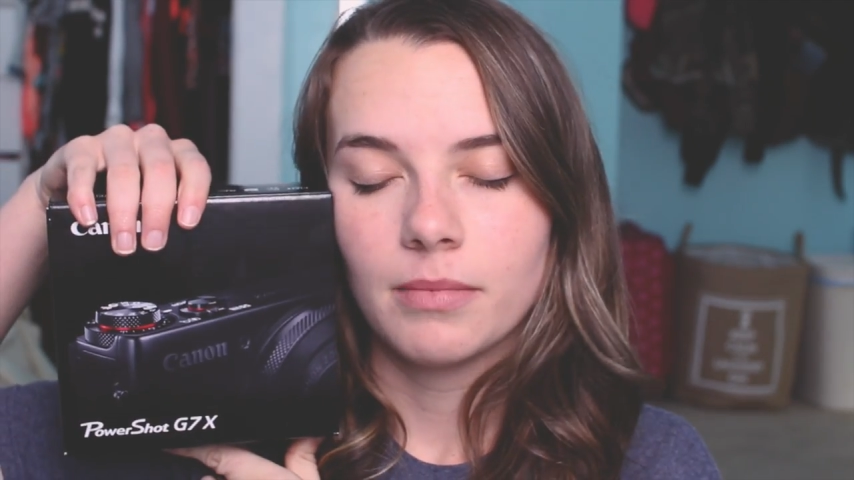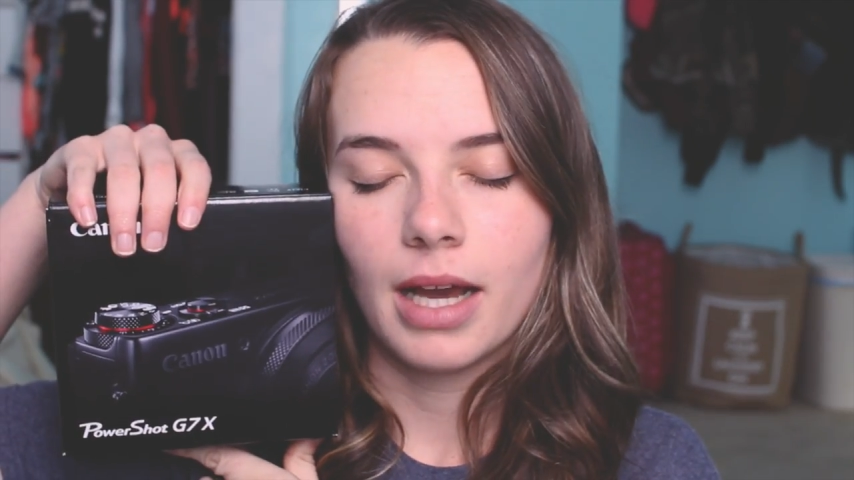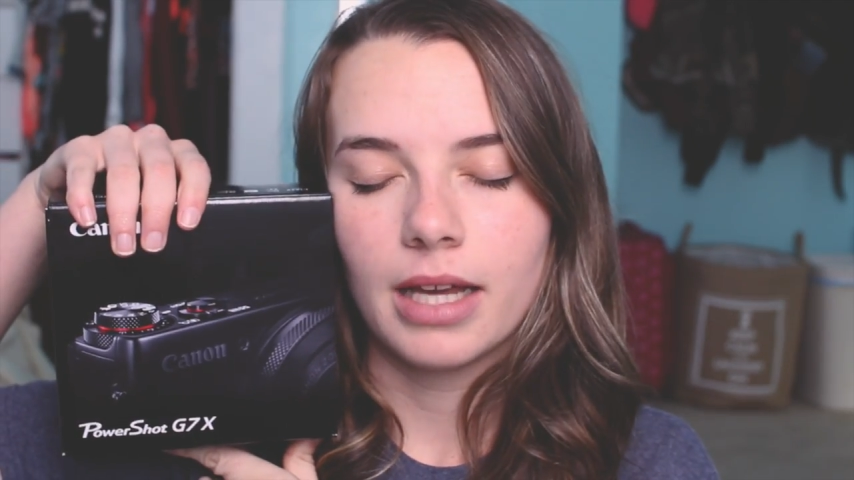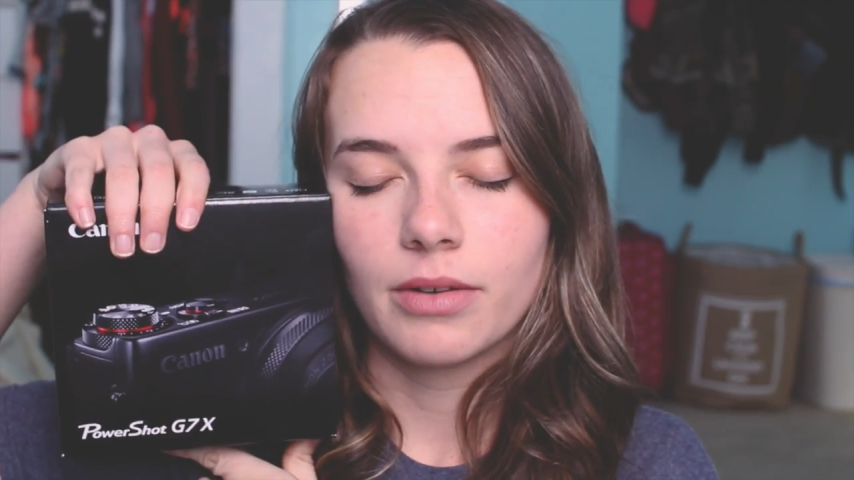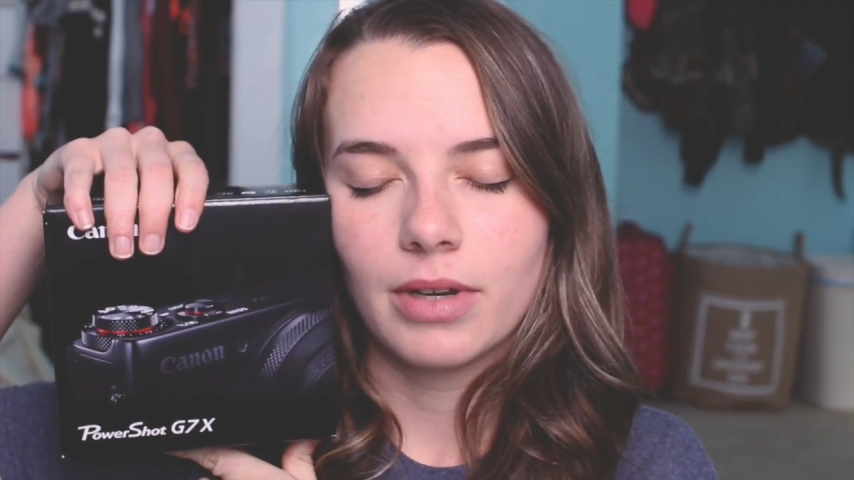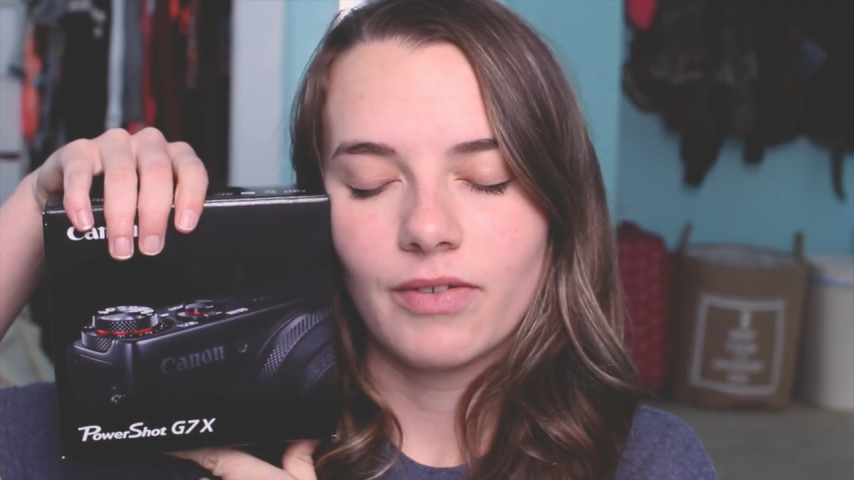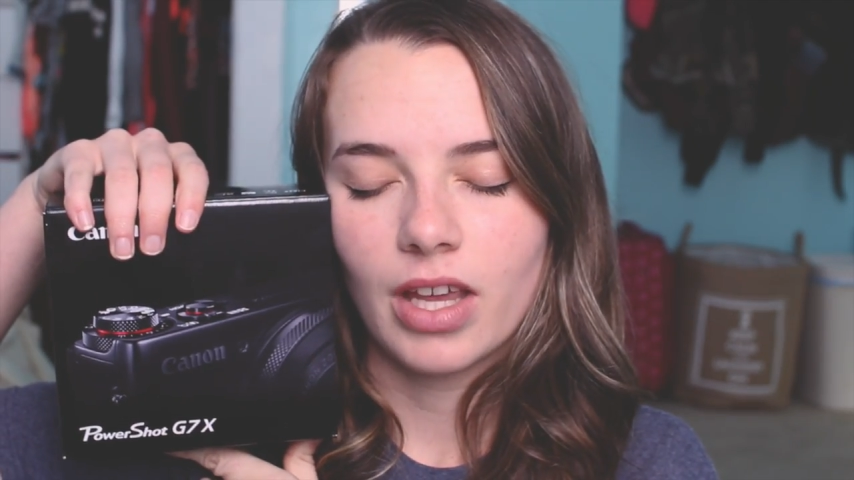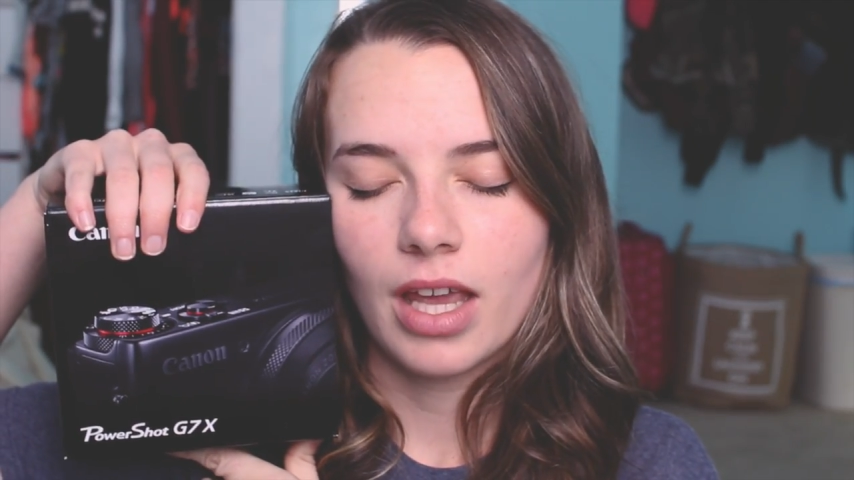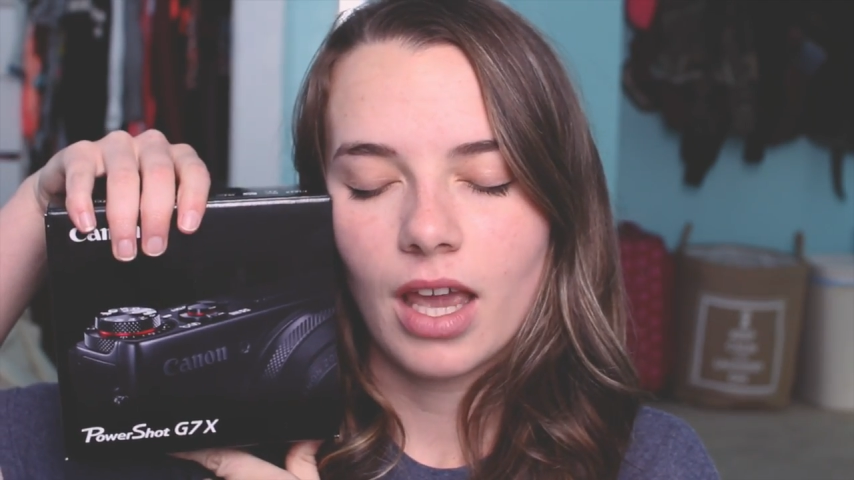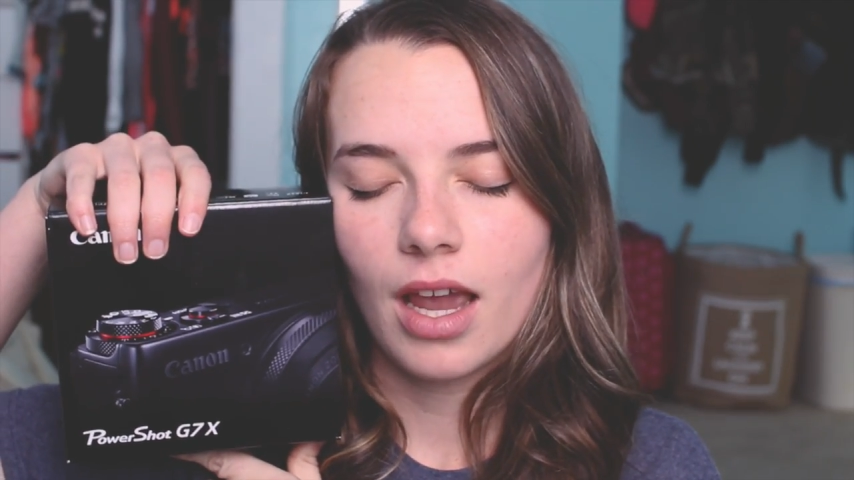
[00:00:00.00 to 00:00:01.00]
but I don't
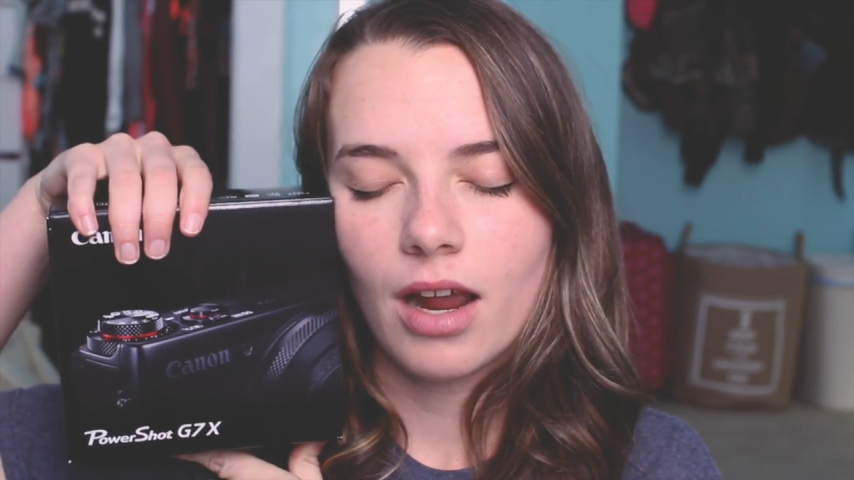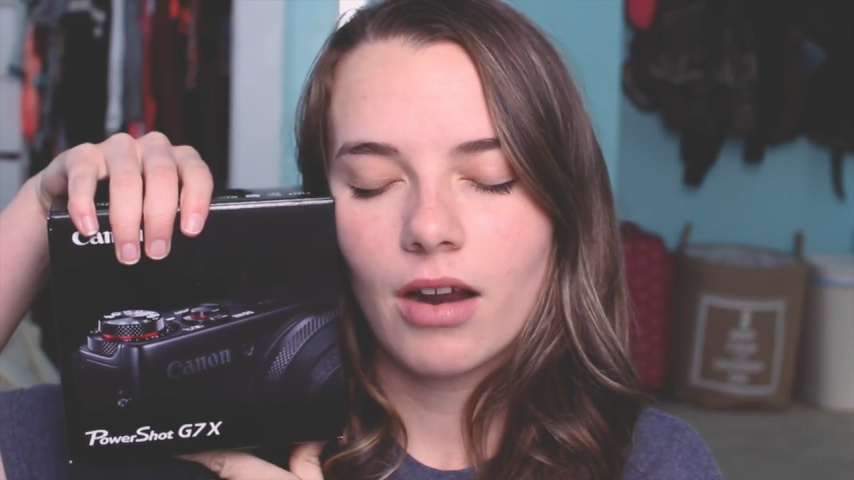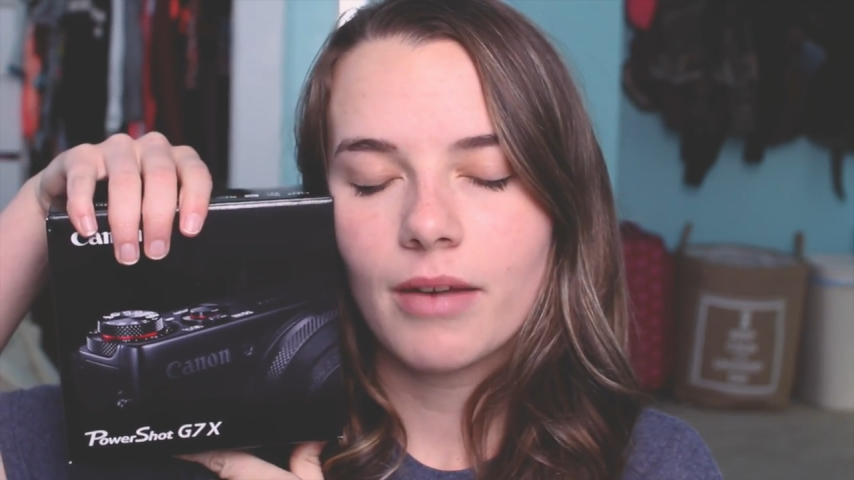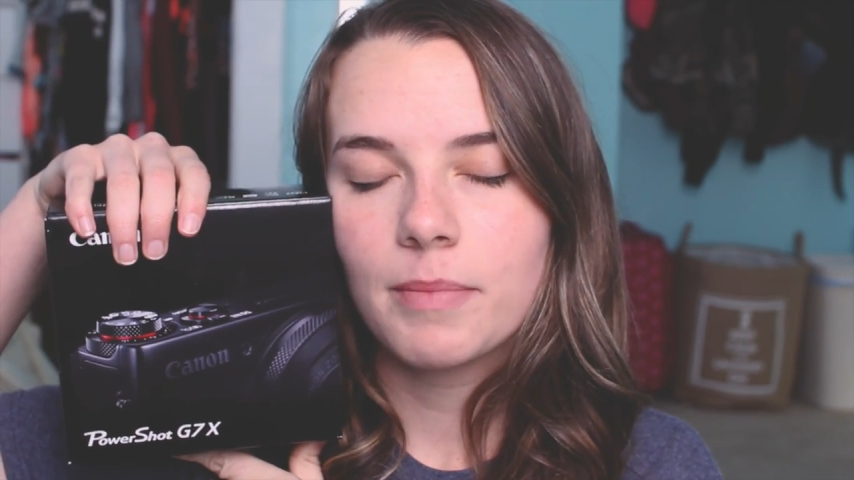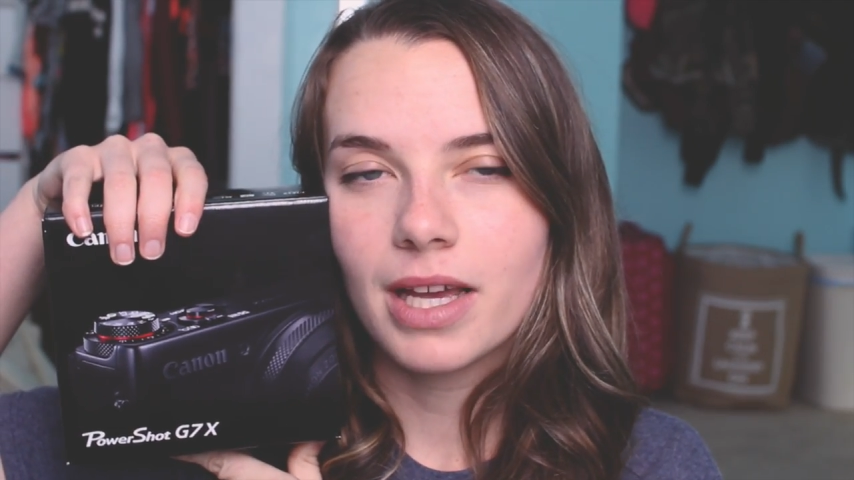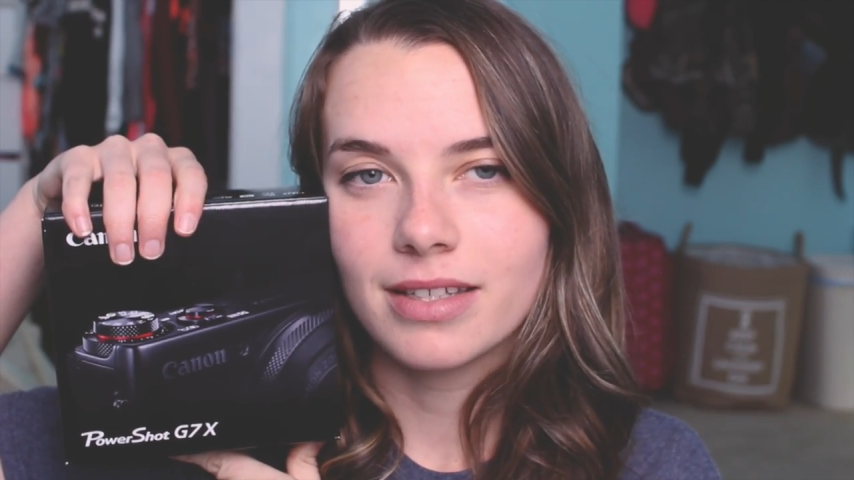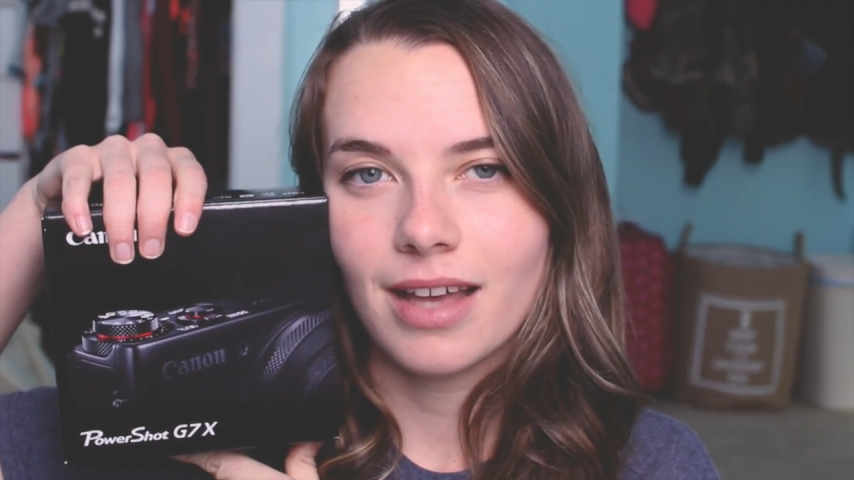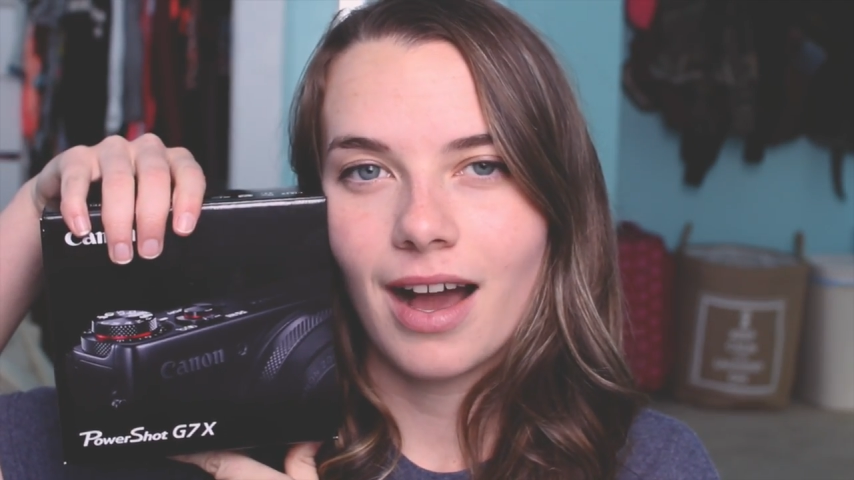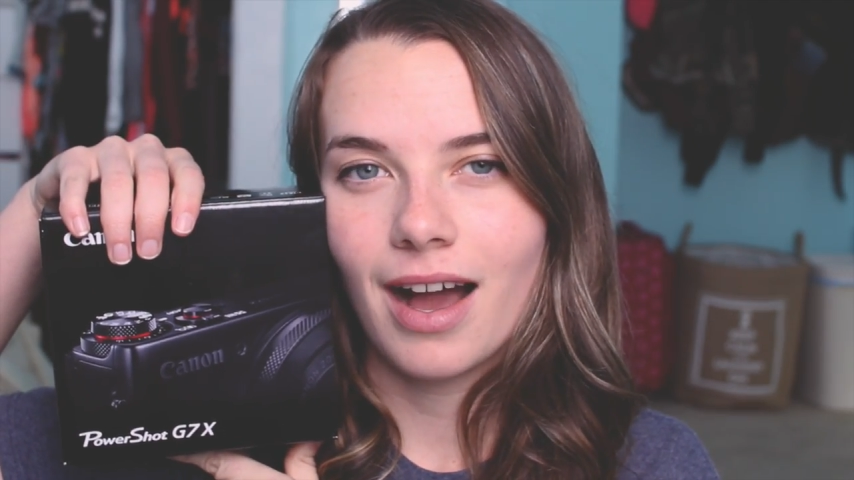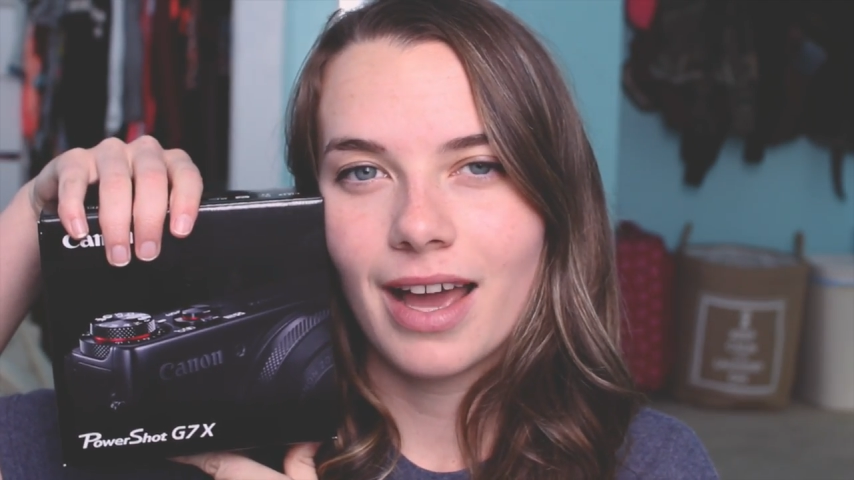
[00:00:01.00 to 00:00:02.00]
even care because
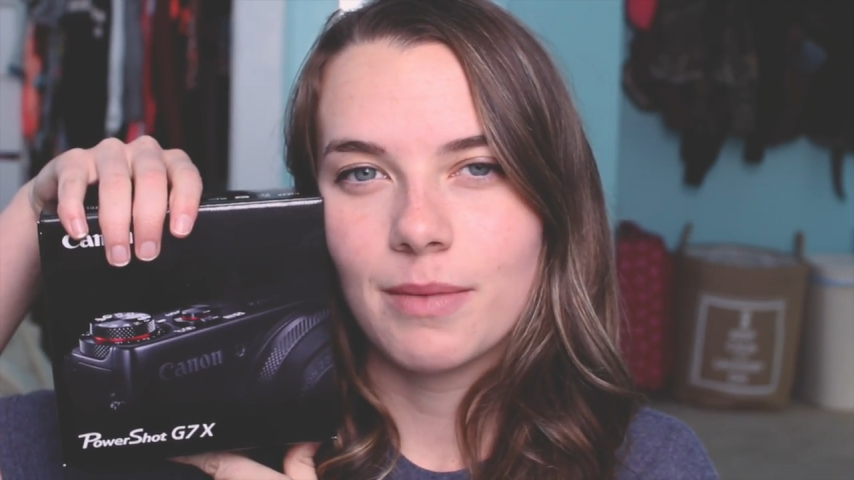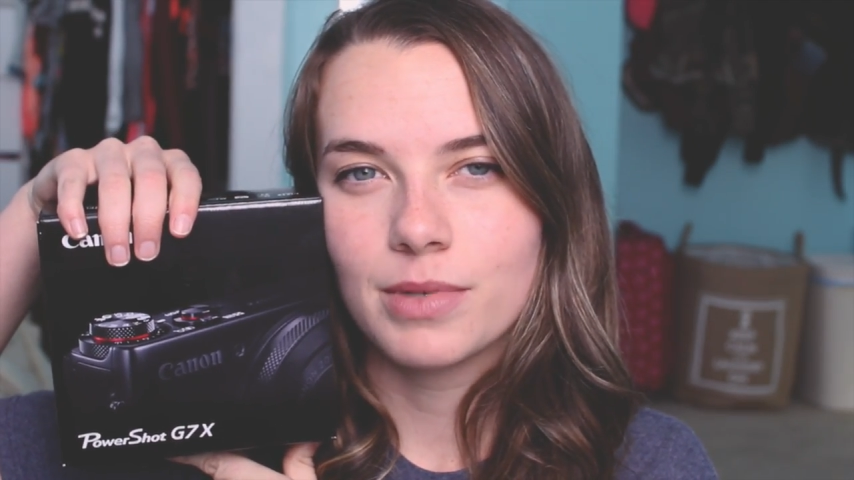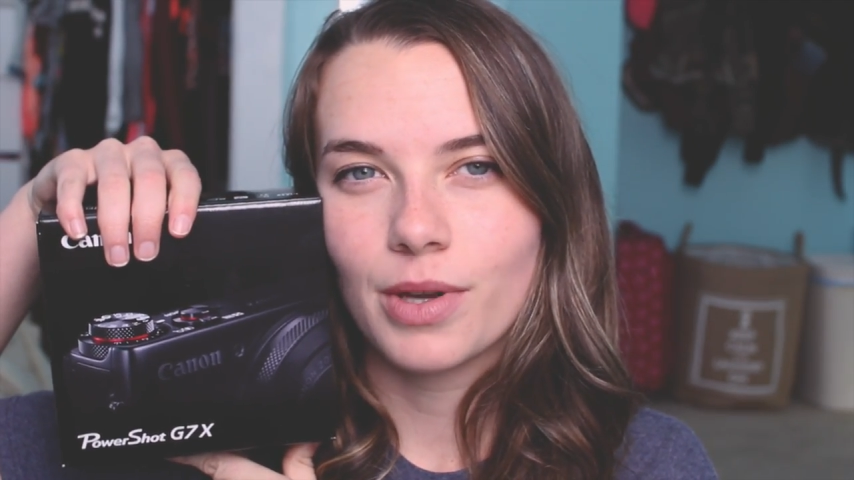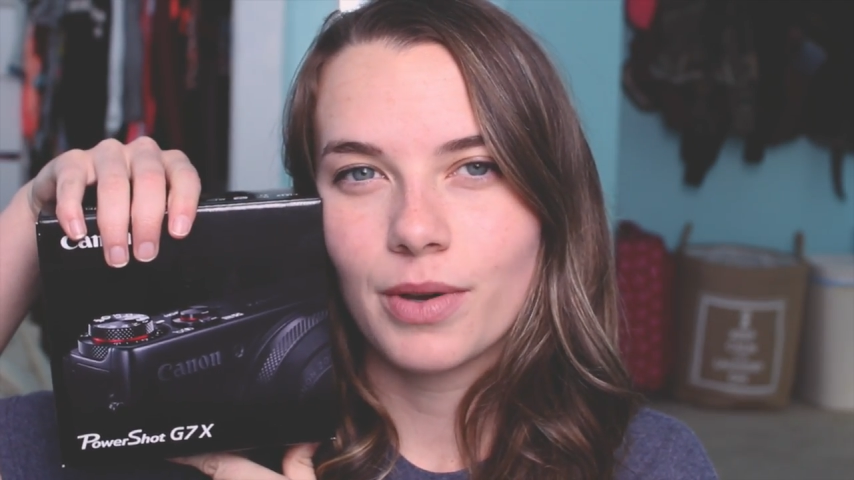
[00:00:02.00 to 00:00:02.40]
I am so